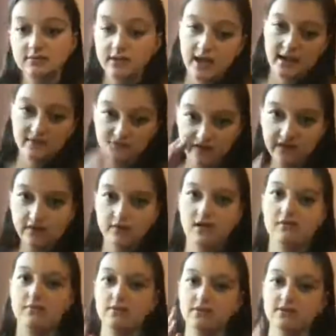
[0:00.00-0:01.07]
and finger
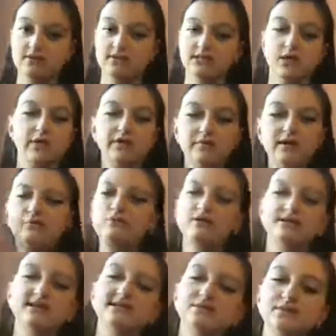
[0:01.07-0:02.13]
numbers. So it'll make
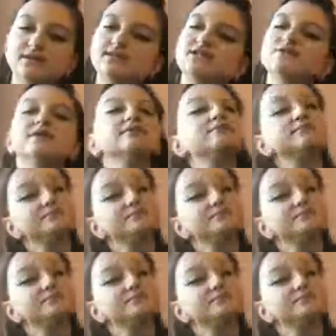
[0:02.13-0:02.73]
more sense when I do it.